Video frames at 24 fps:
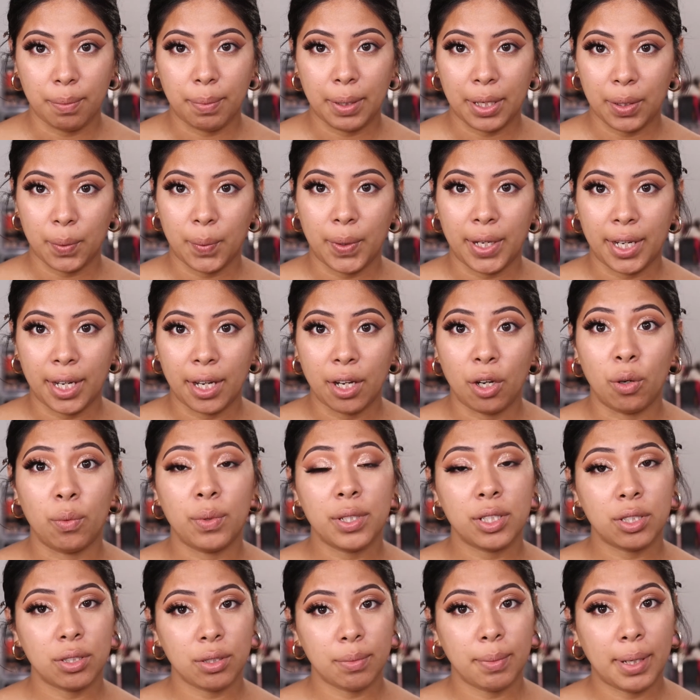By the way, I
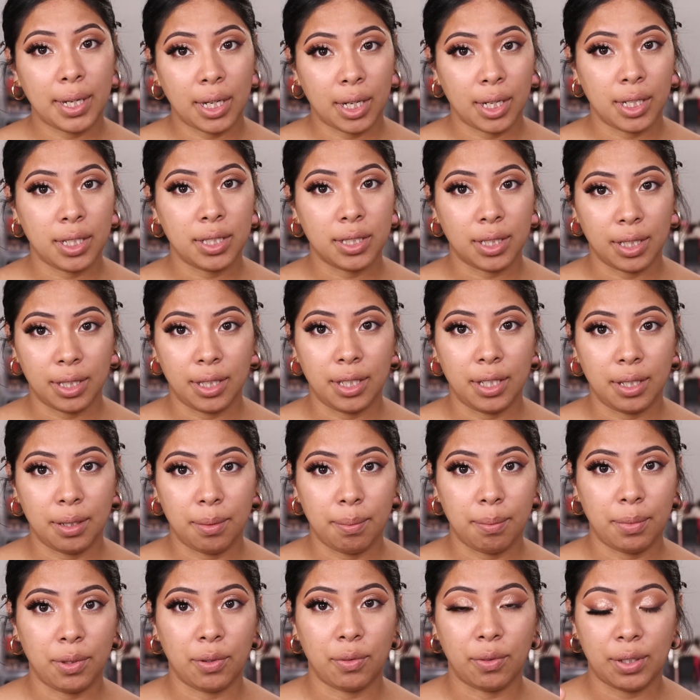always do my eyes and
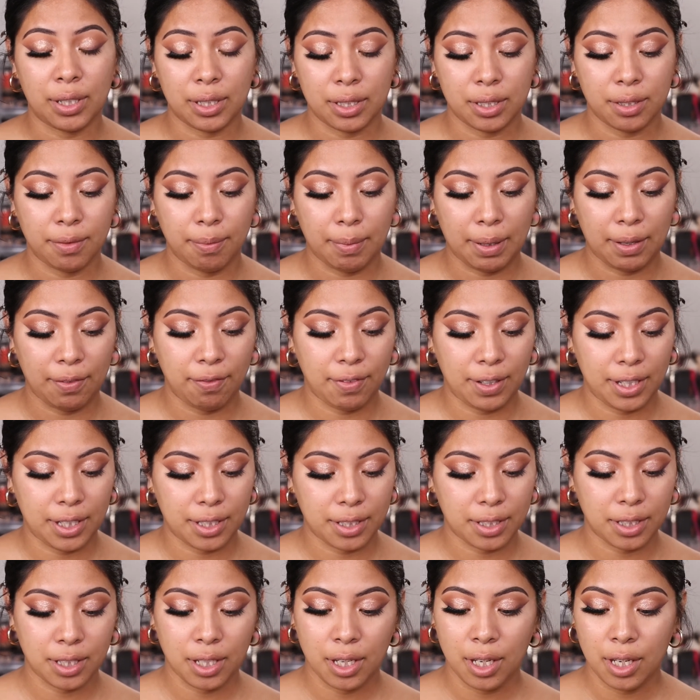then the rest of my
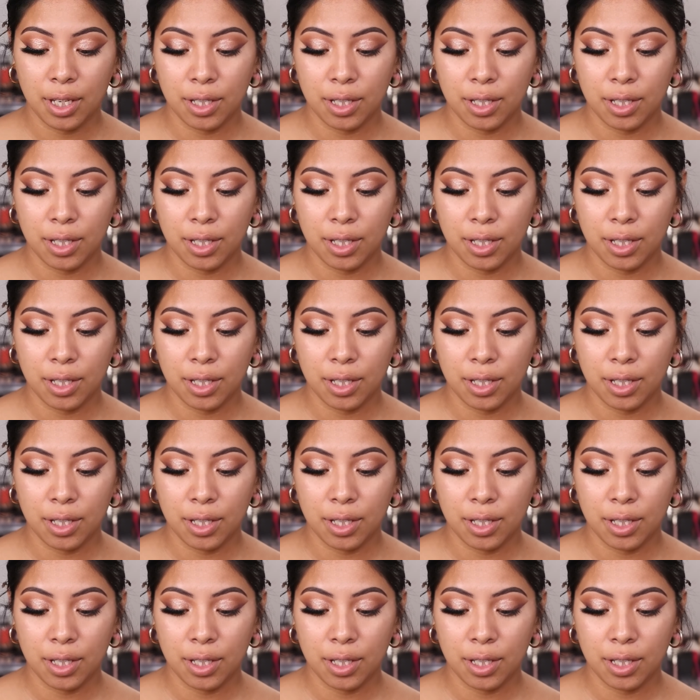face.